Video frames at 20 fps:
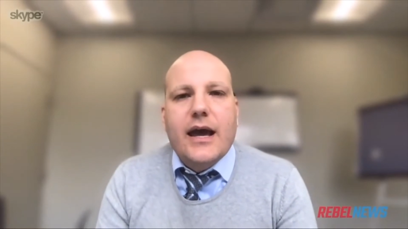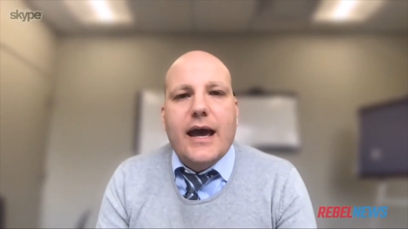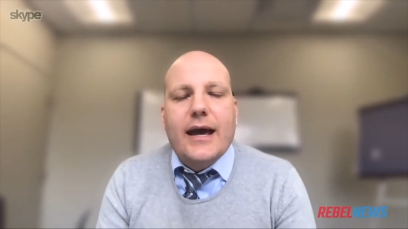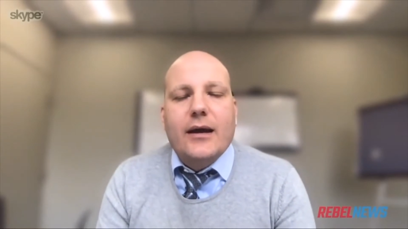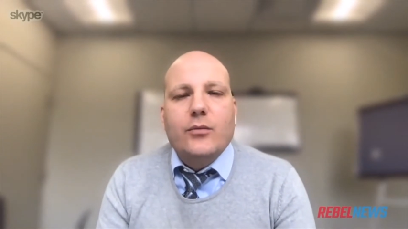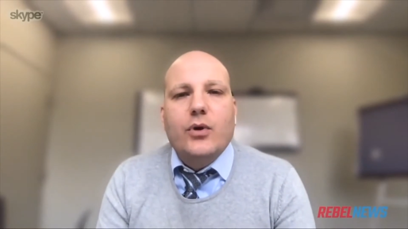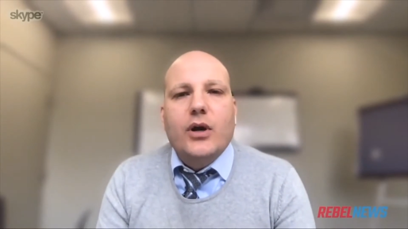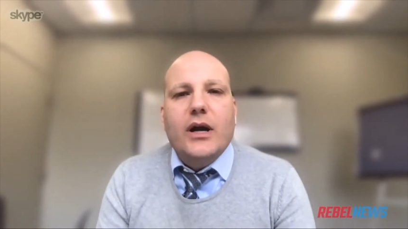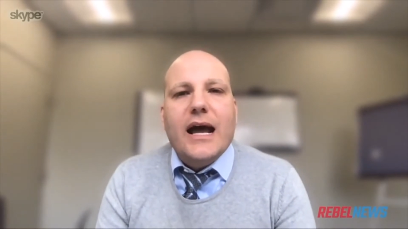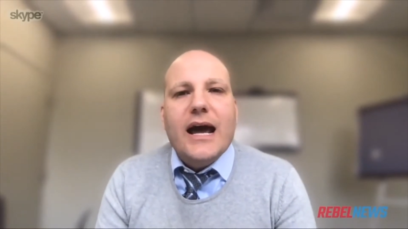
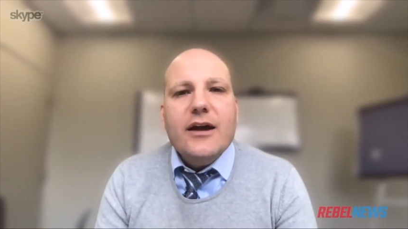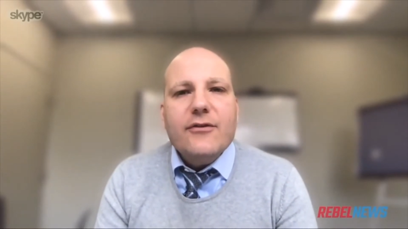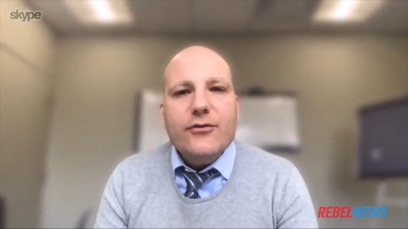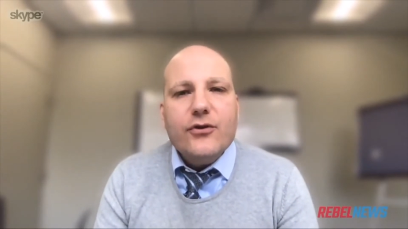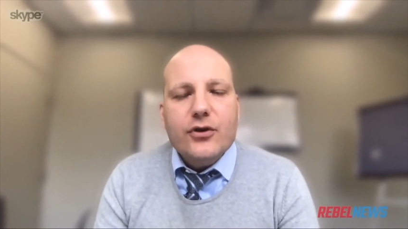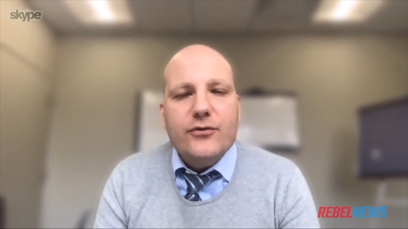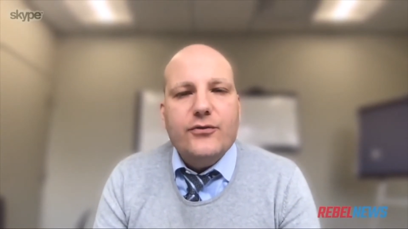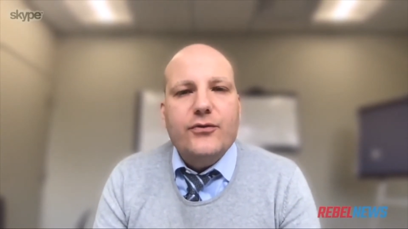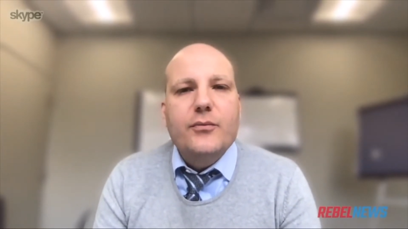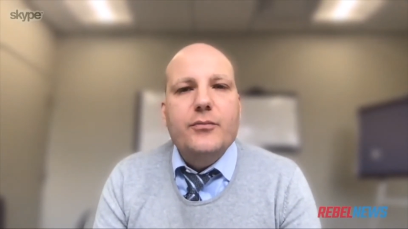And what I've
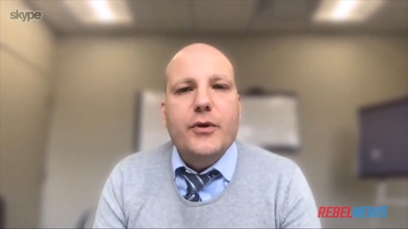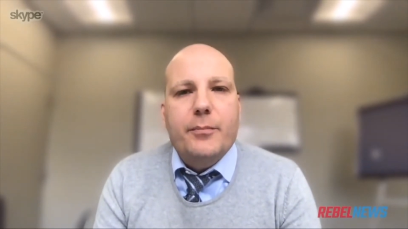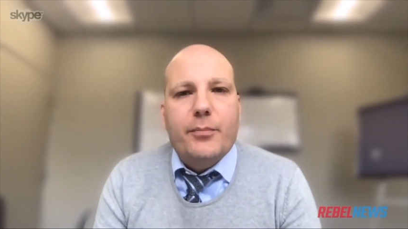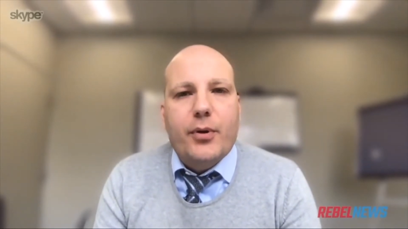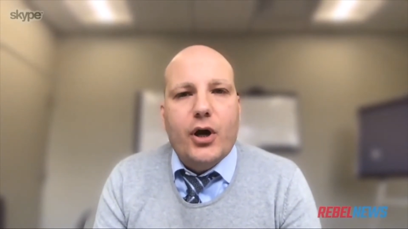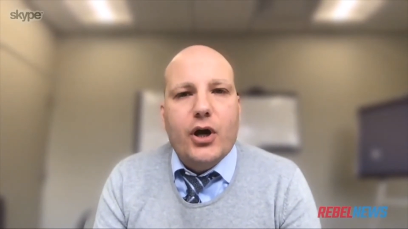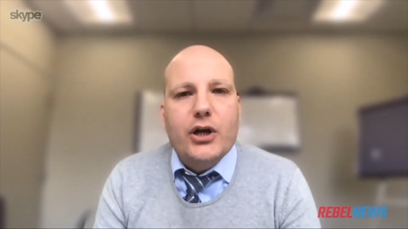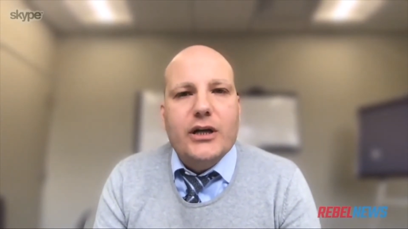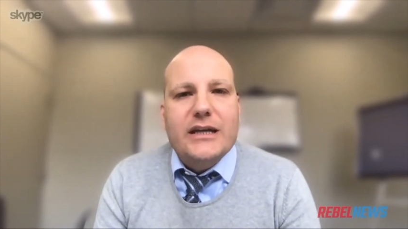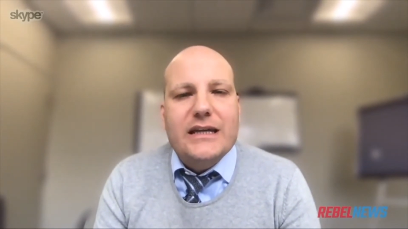heard from the
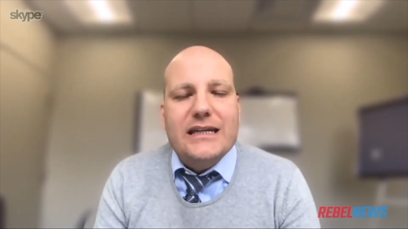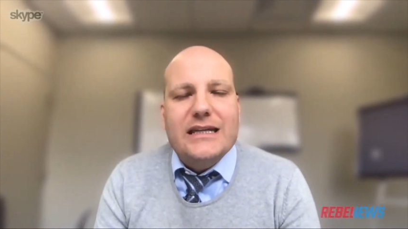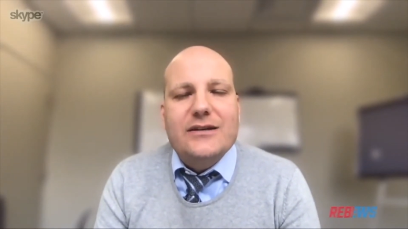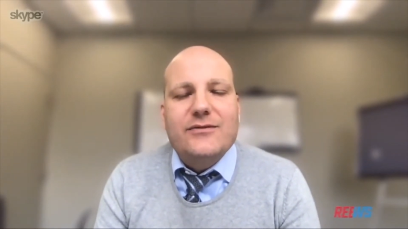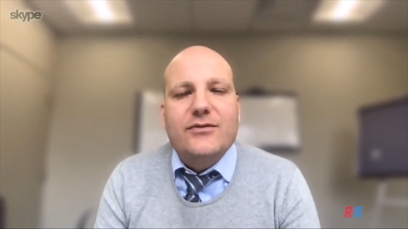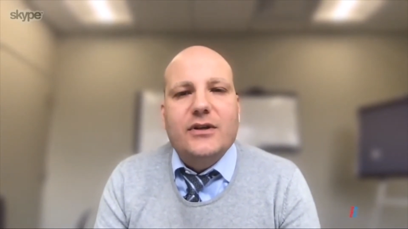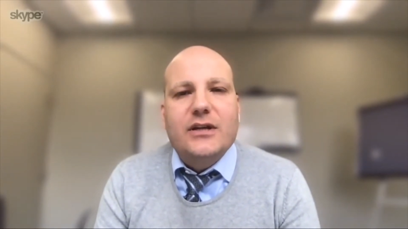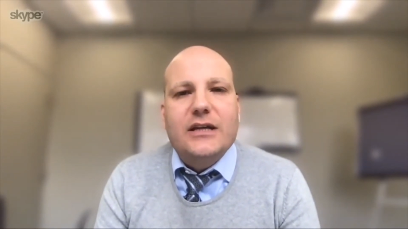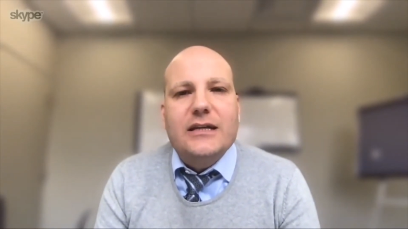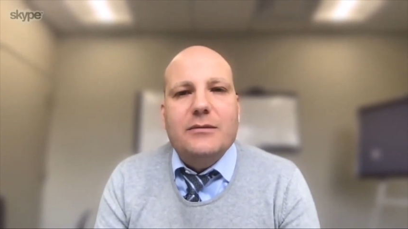party, even